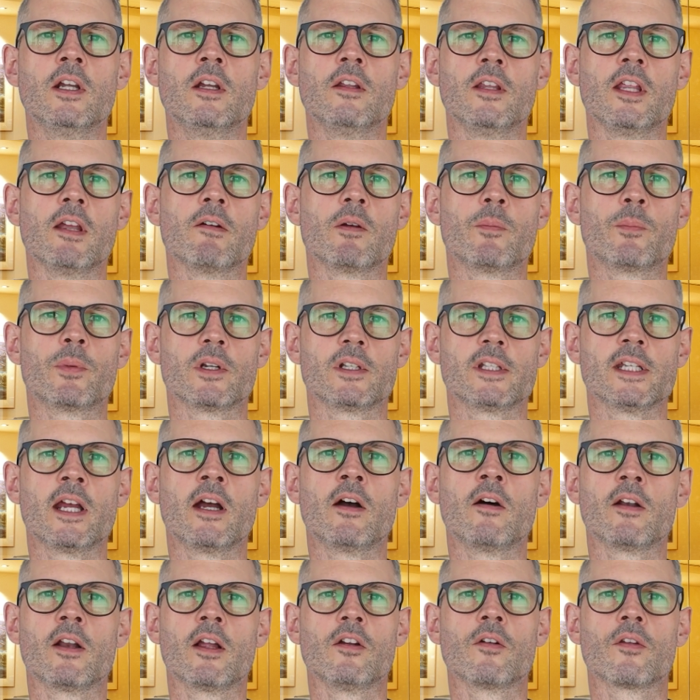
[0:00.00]
They would put
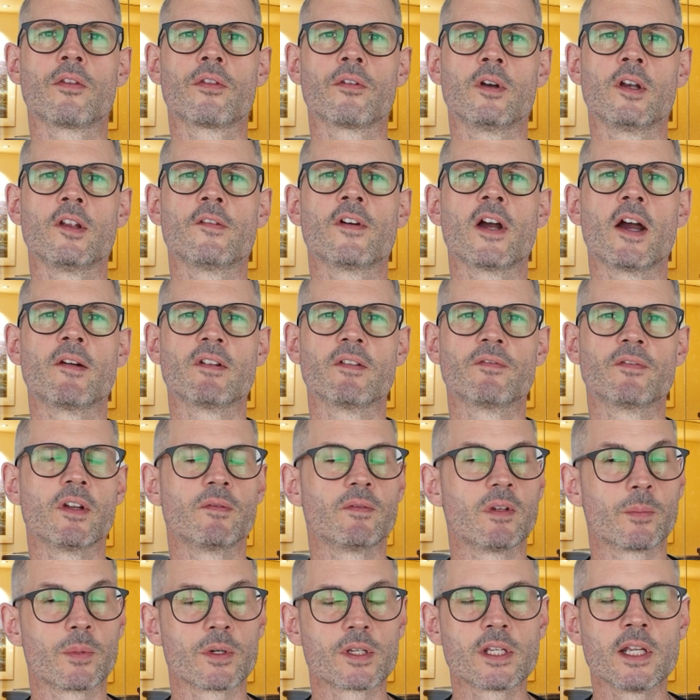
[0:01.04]
down 35 to
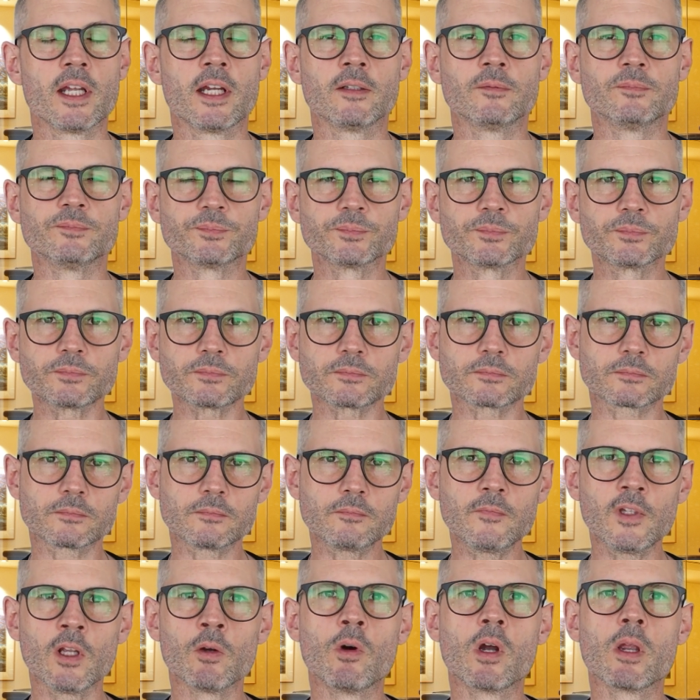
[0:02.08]
50%.
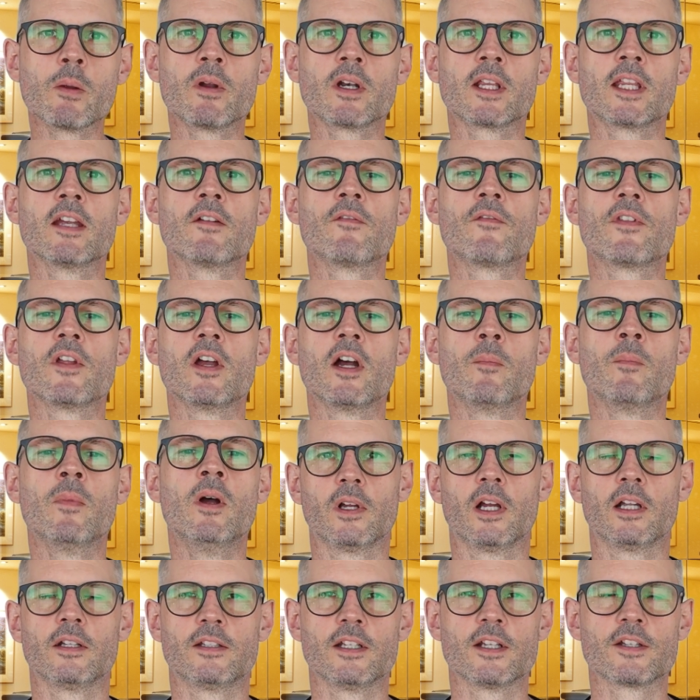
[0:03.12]
We would give them
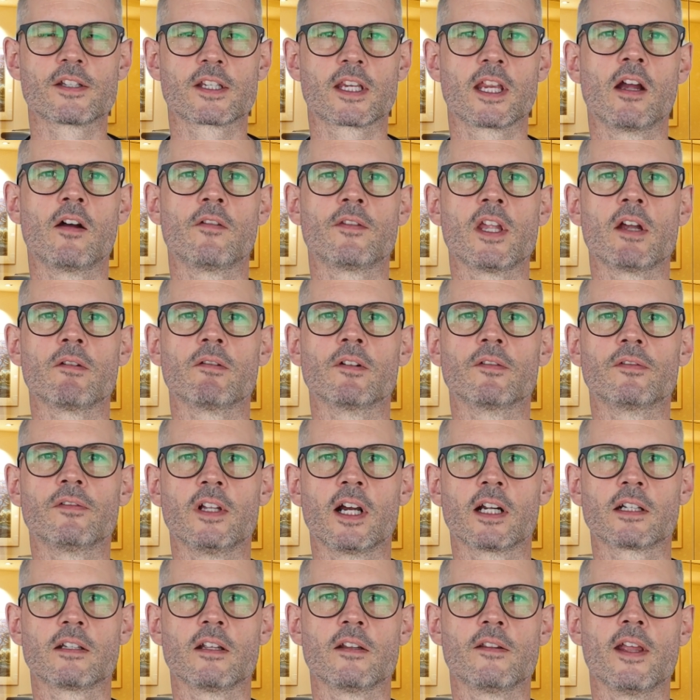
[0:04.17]
a discount that
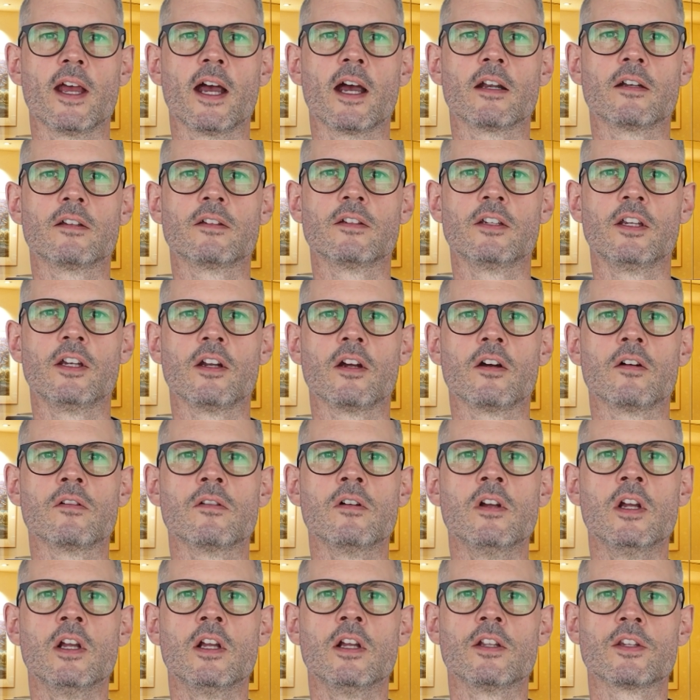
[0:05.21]
reflected that,
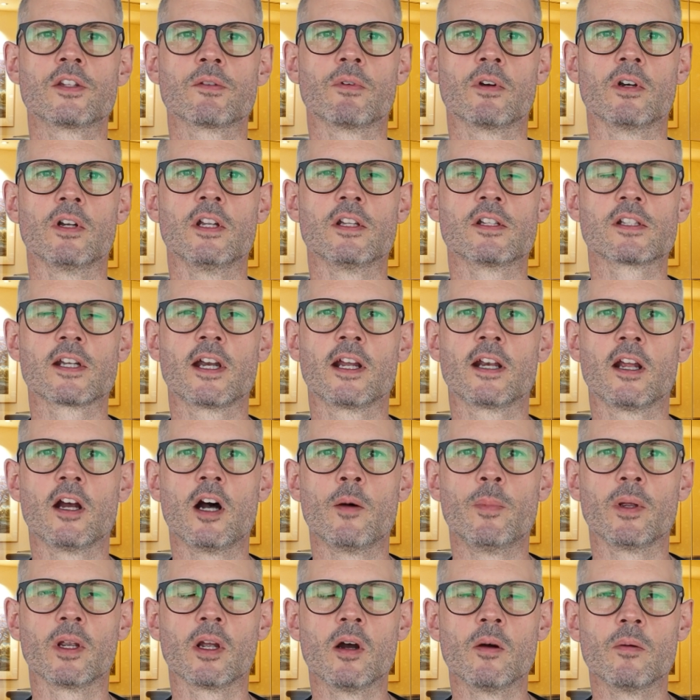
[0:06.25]
so it's kind of
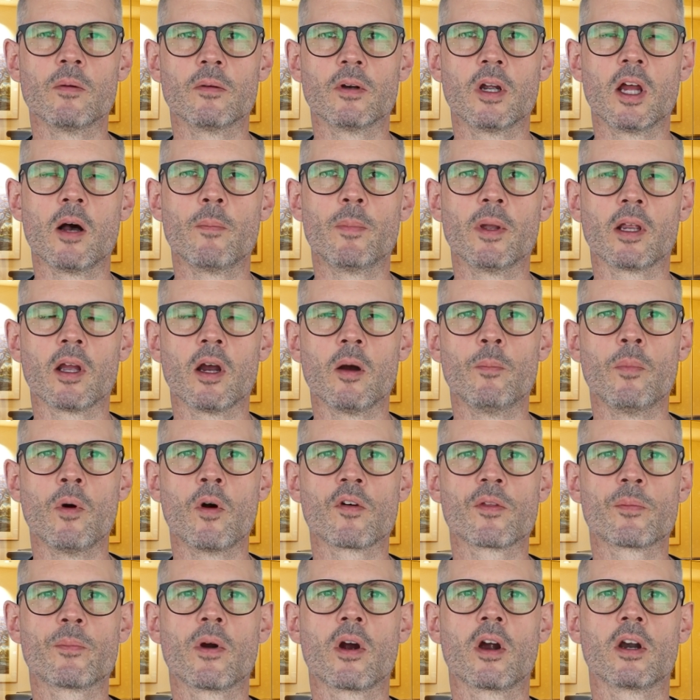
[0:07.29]
helping out
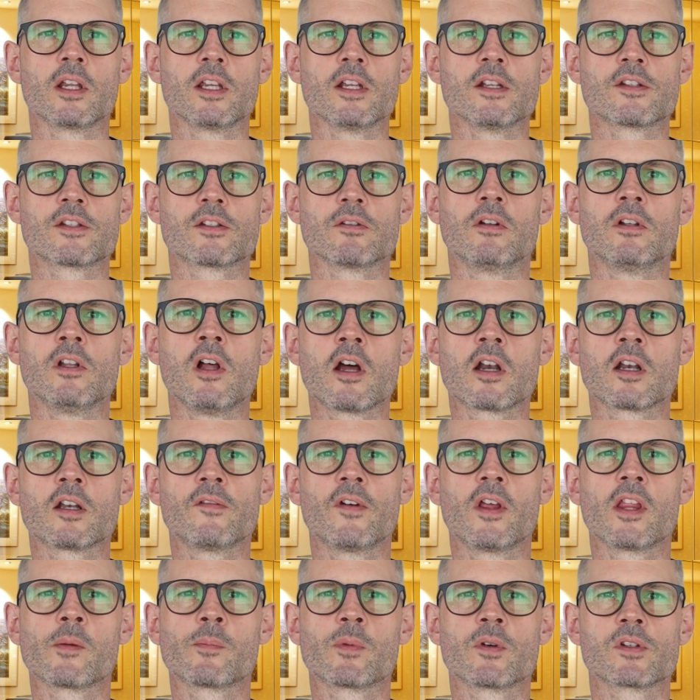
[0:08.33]
both parties. So a lot of
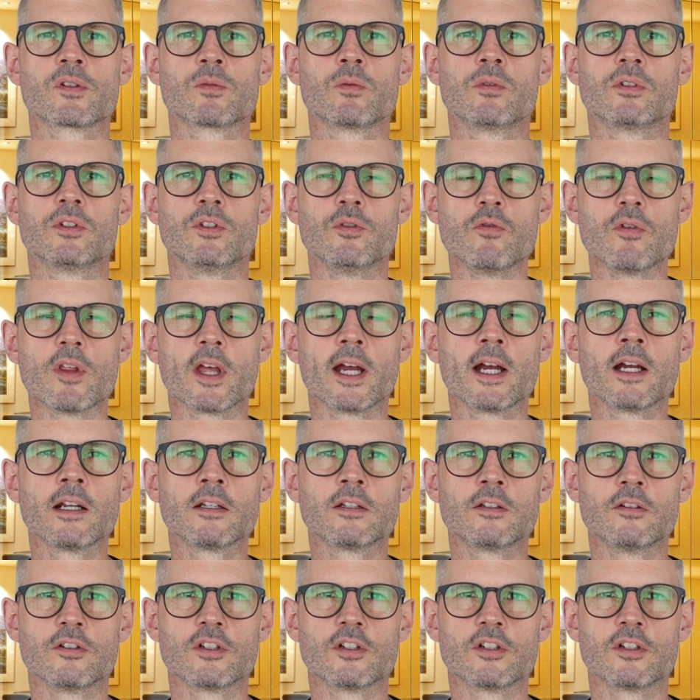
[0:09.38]
developers will do that.